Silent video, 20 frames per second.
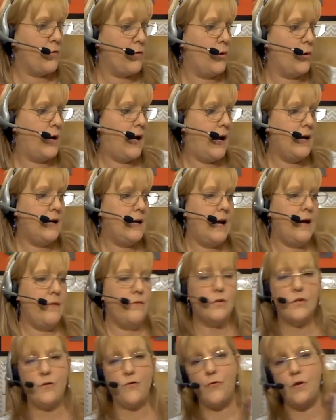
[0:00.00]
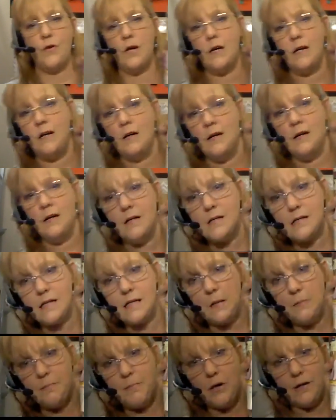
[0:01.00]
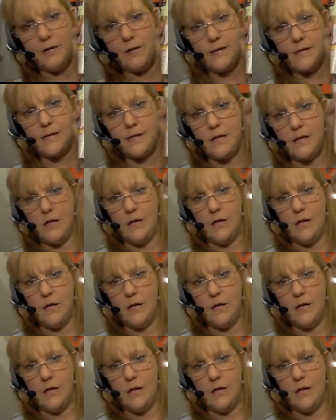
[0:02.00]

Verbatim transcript: Okay, canvas free slip-ons.